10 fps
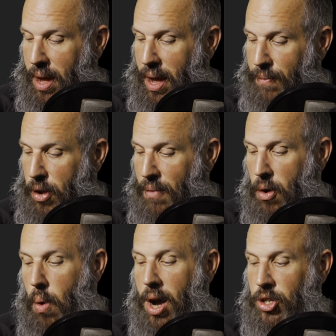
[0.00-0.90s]
Have you
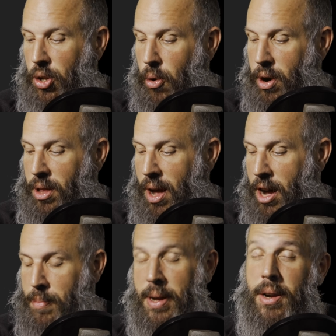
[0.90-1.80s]
ever watched Loren
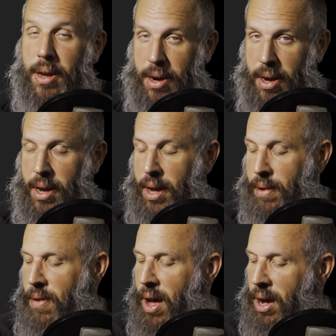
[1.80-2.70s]
Lockman? And I
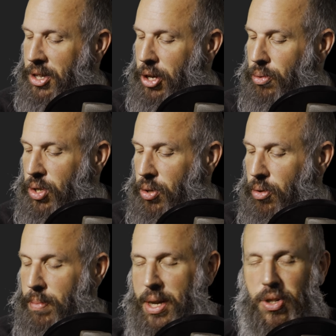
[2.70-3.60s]
have. On
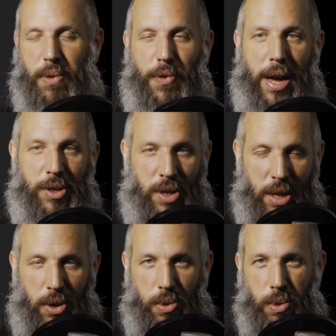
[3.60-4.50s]
YouTube, he's a
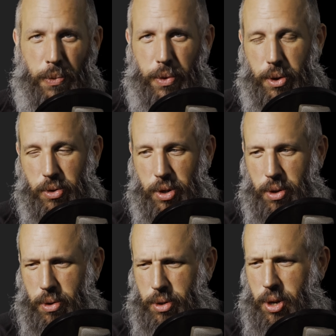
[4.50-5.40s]
fasting guru. For those of
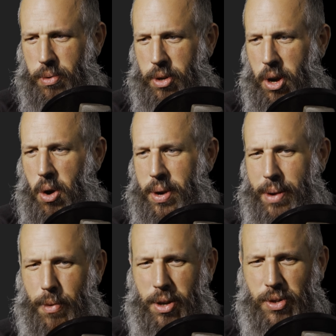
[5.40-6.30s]
you who don't know,
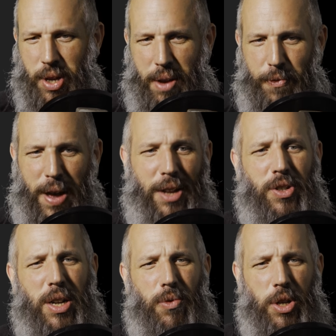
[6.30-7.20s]
he runs a
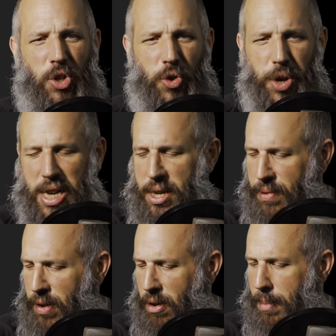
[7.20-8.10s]
fasting retreat,
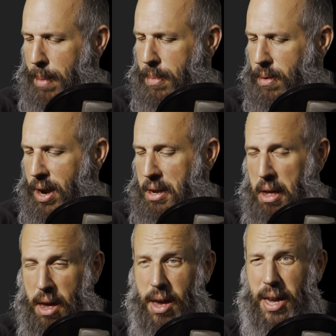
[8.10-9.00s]
if I remember right.
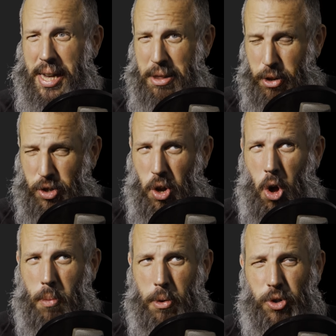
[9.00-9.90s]
He looks
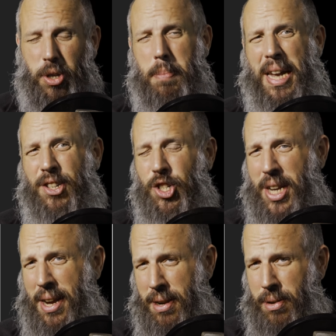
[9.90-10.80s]
almost
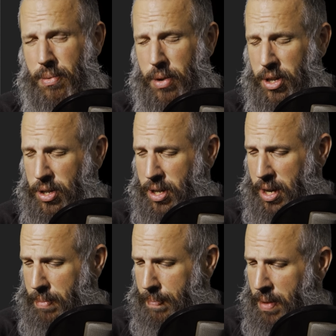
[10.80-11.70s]
emaciated when you
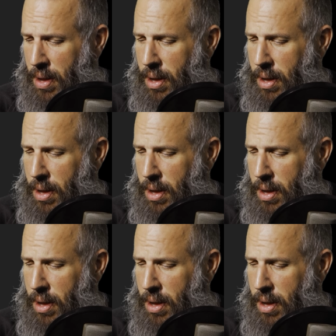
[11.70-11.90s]
see him.